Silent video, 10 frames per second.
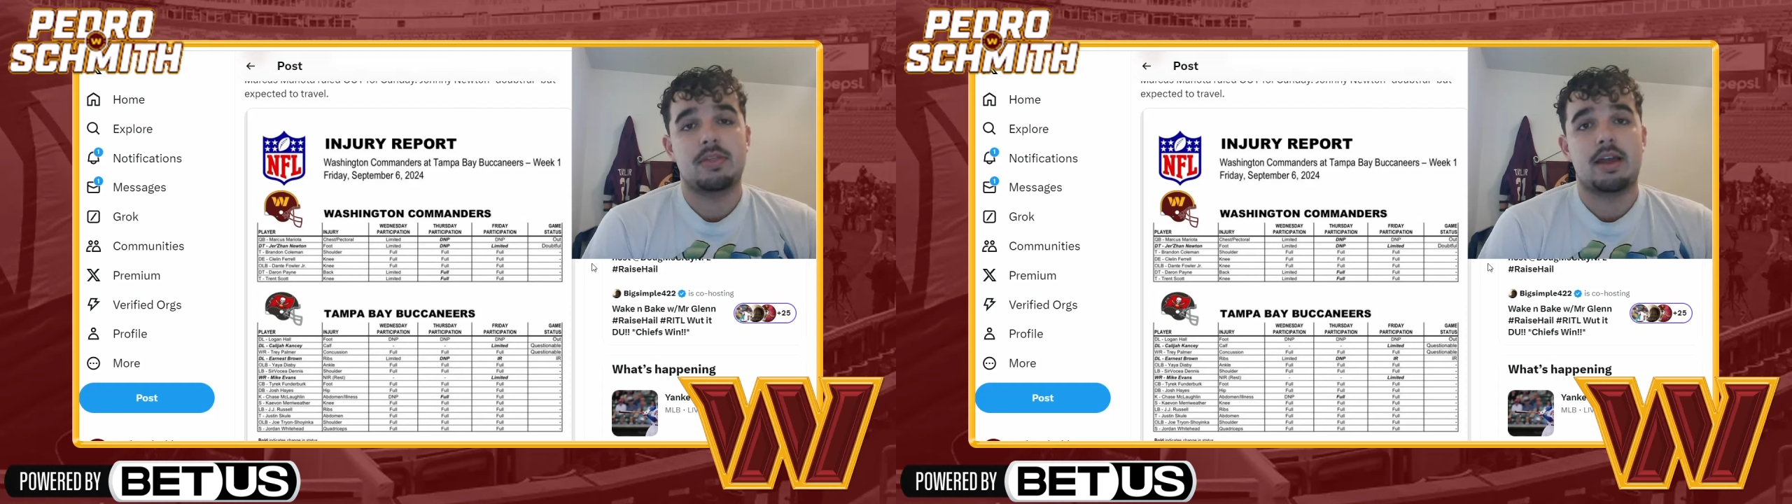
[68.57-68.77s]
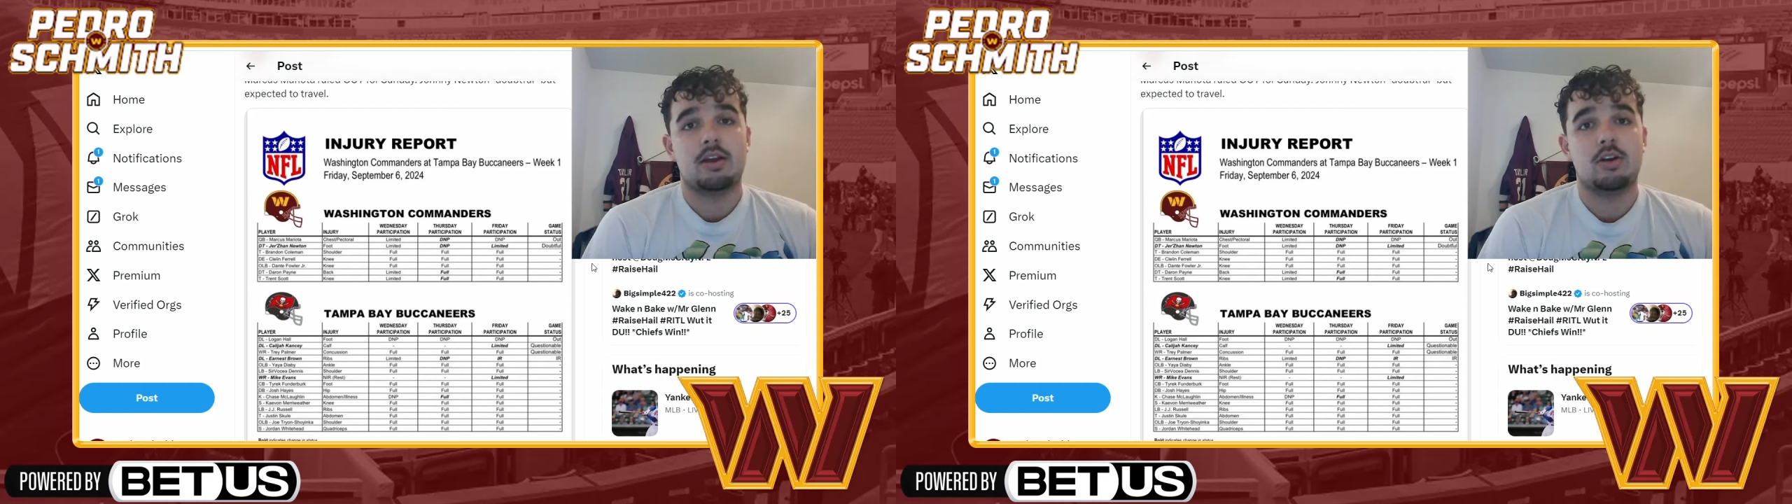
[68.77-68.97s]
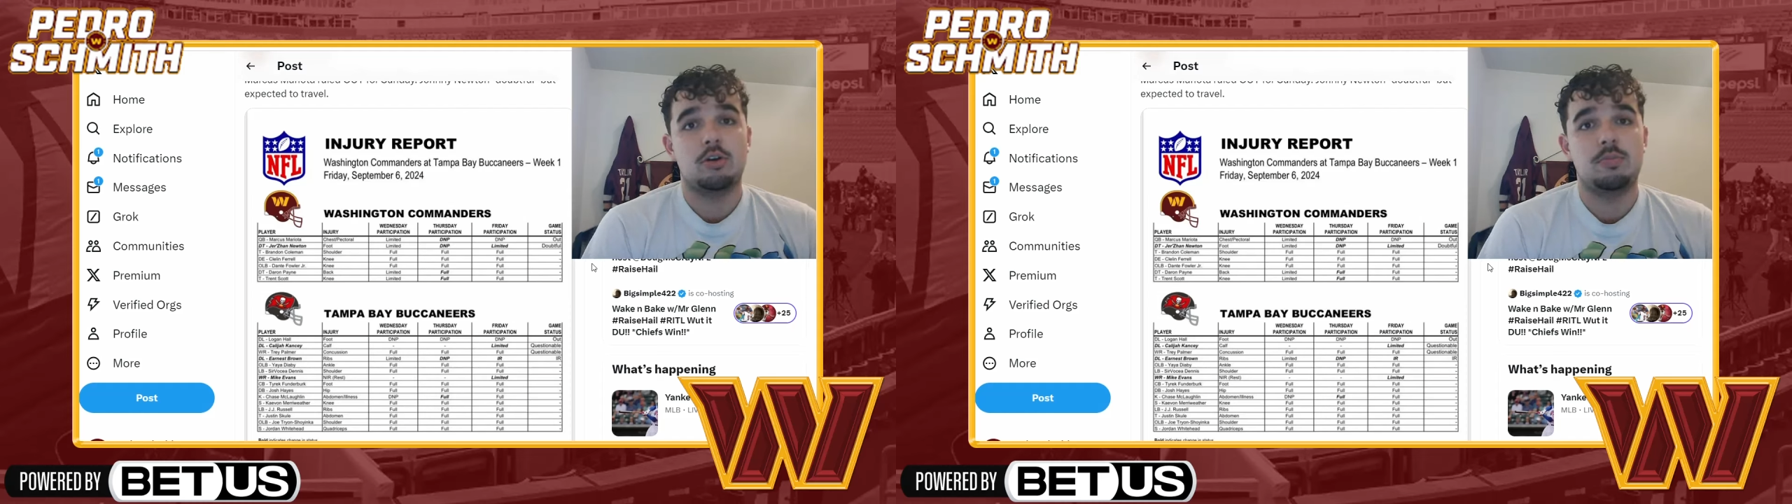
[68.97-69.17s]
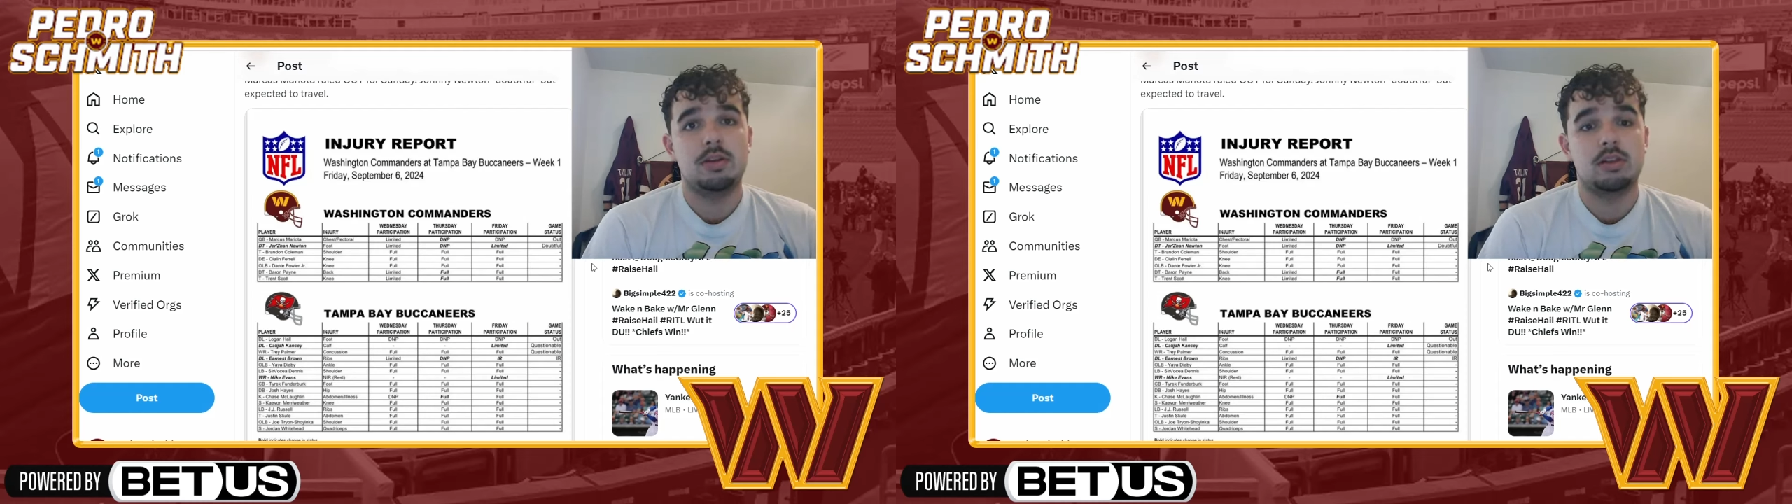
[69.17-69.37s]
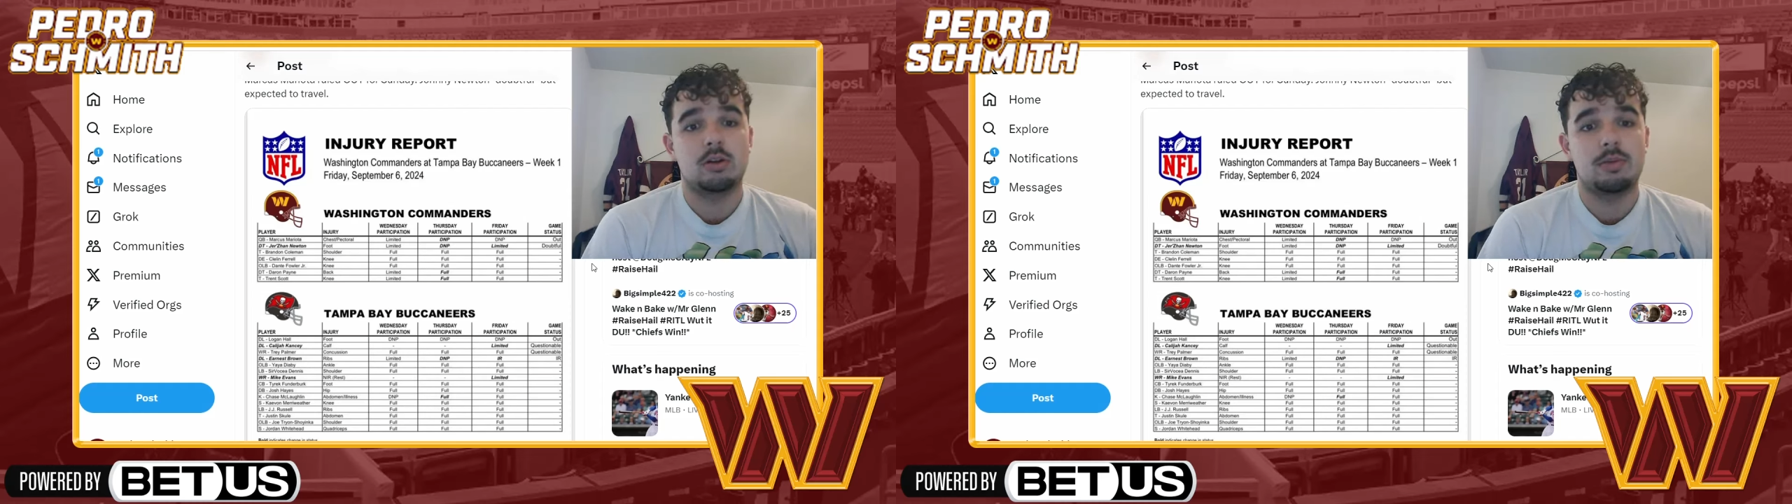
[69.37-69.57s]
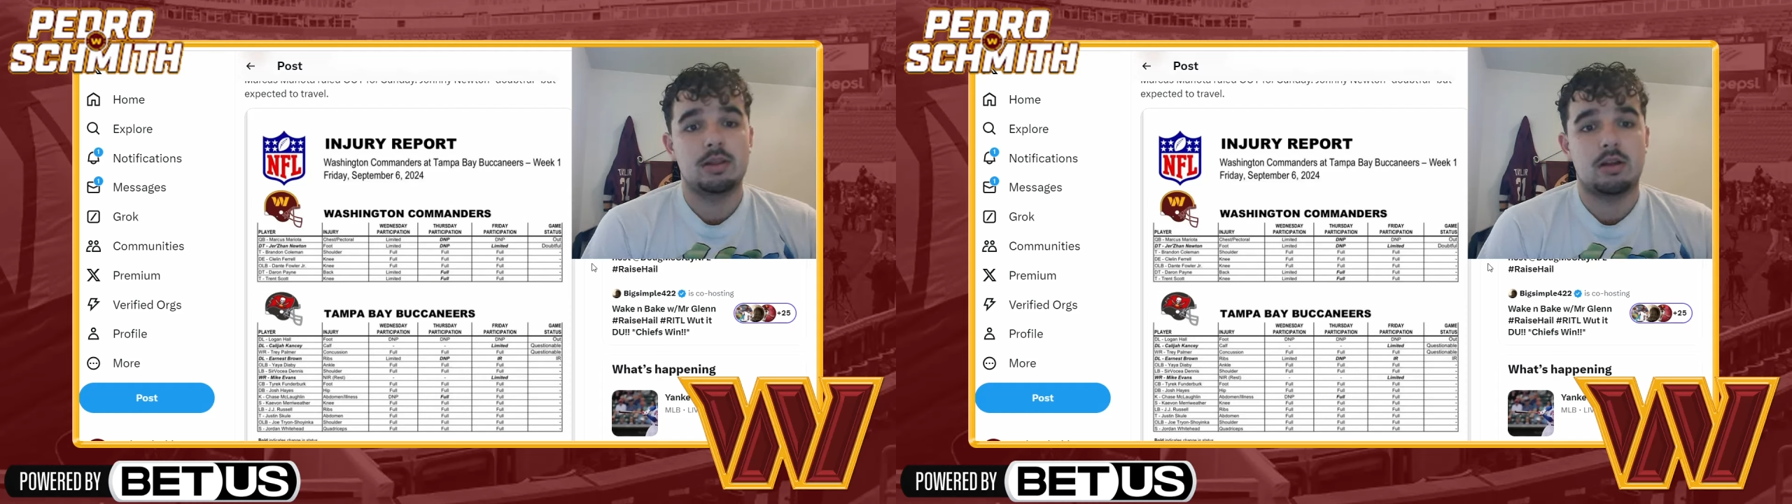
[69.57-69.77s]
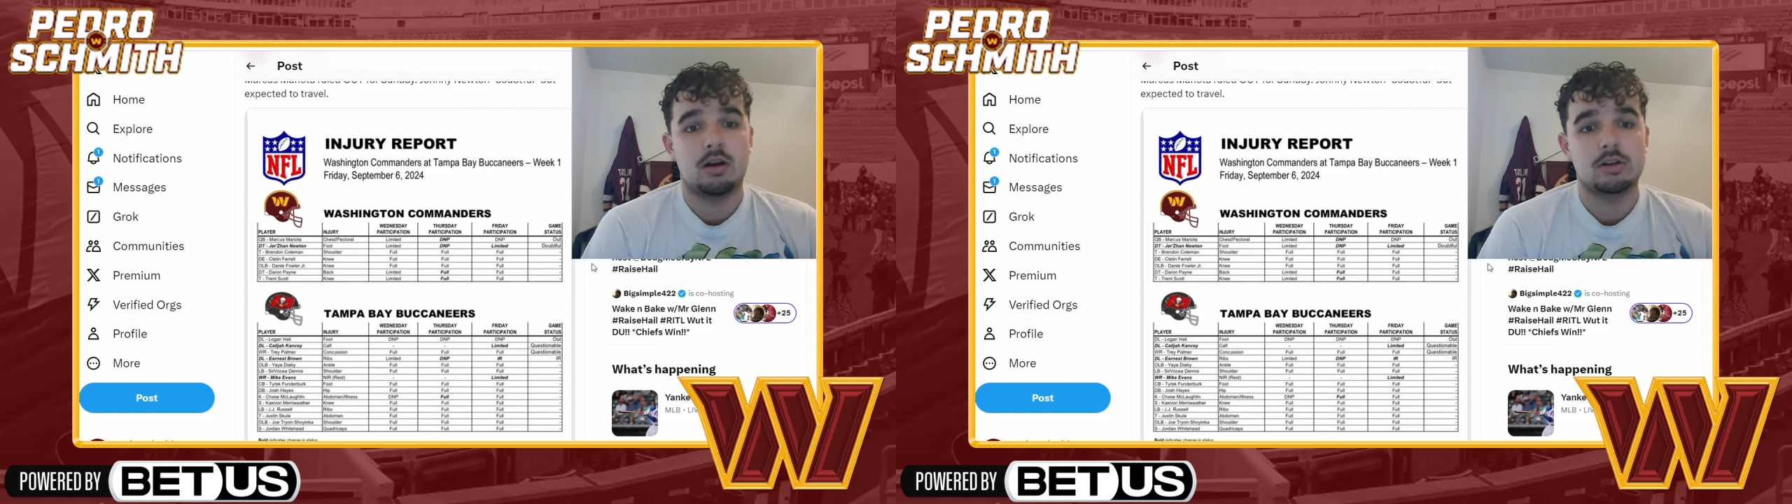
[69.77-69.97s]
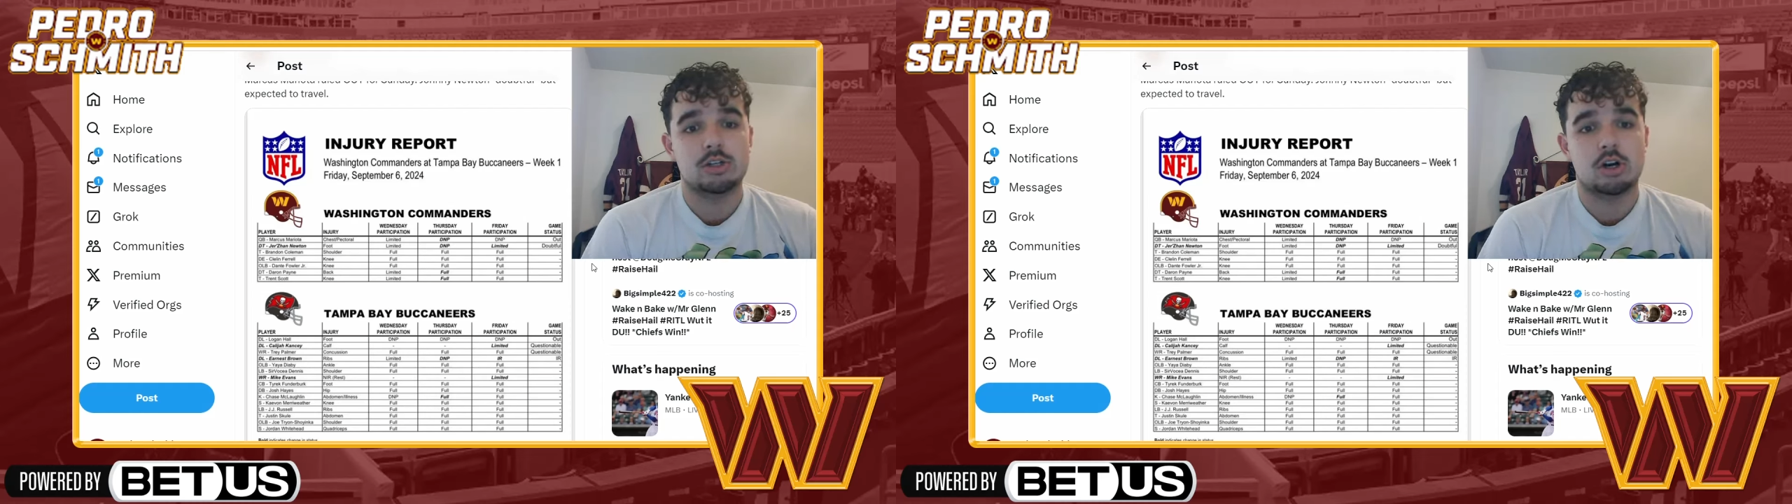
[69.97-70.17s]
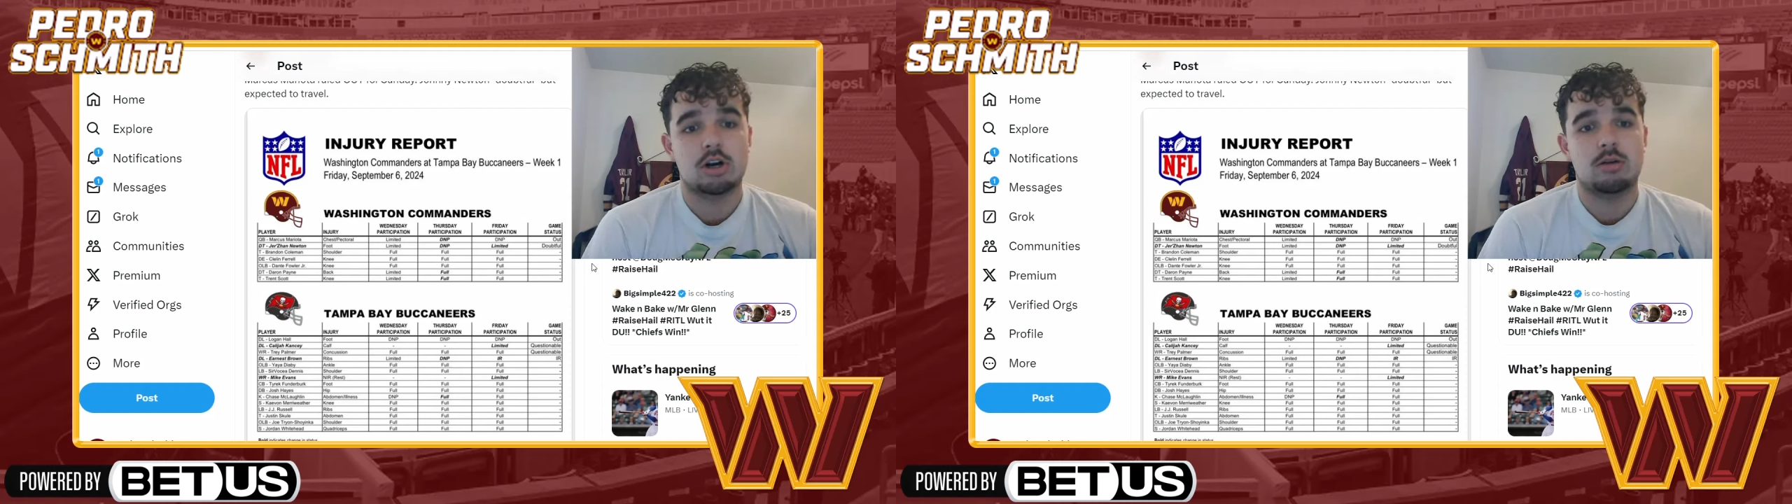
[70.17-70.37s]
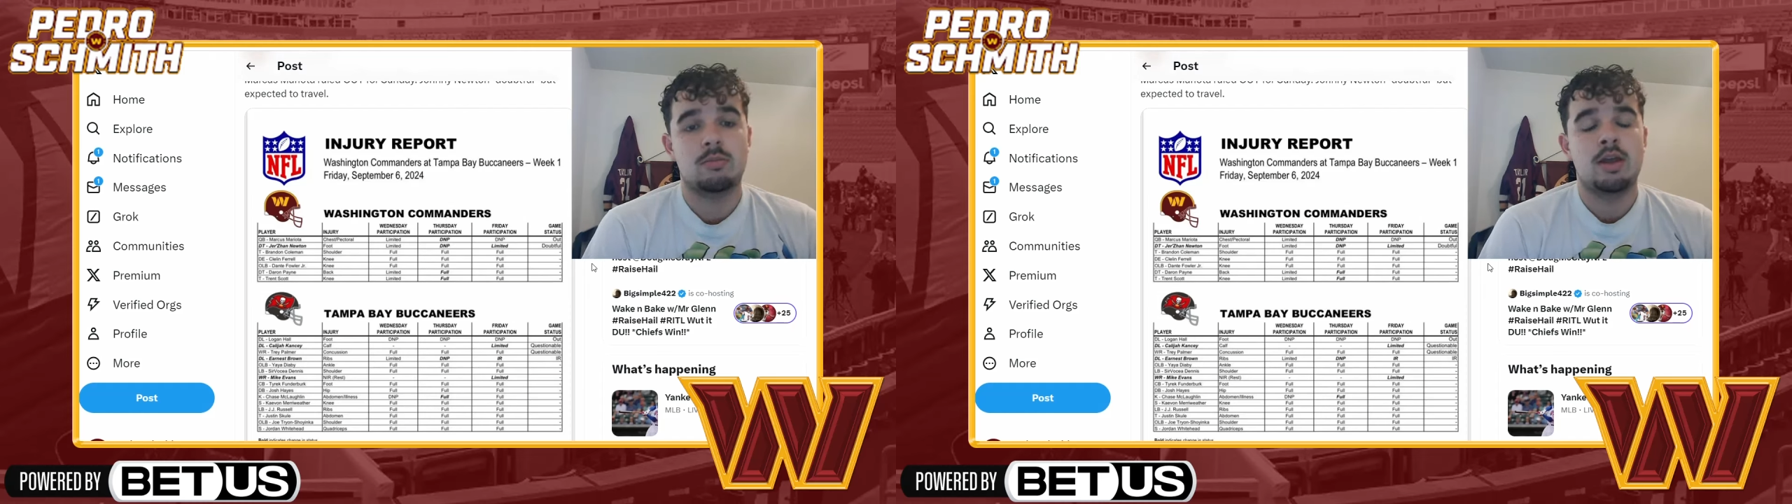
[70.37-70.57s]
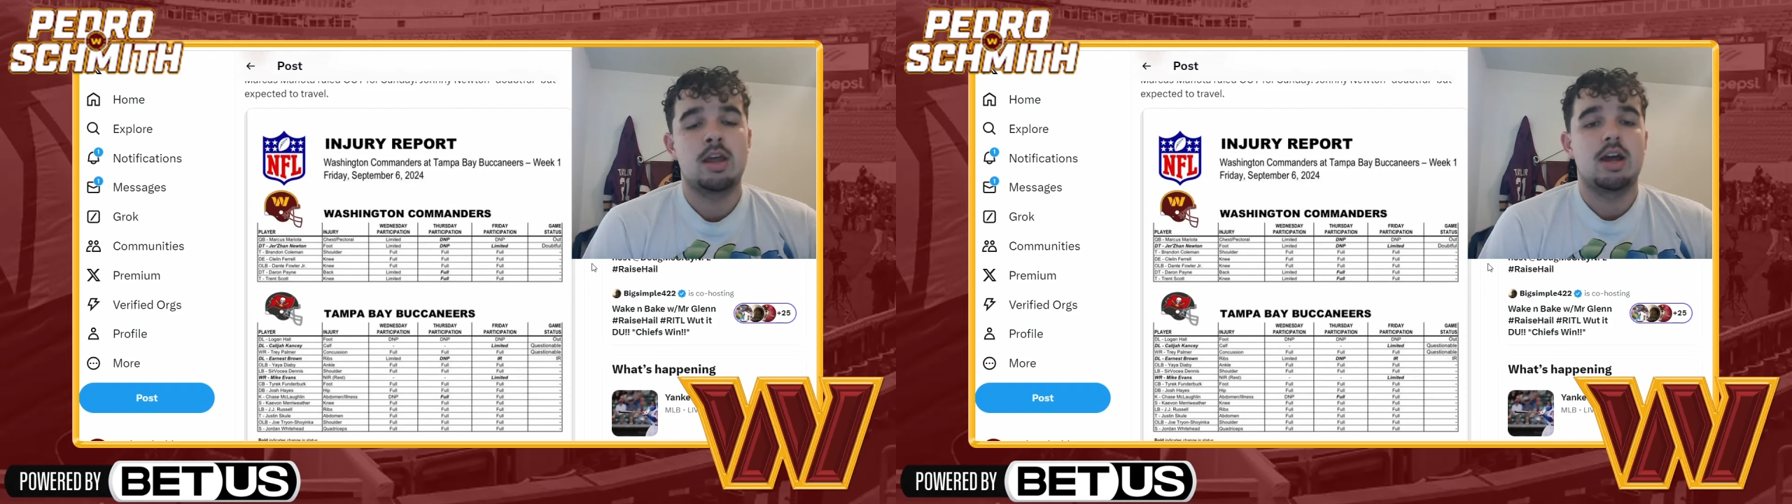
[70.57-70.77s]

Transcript: that could be a little bit long term.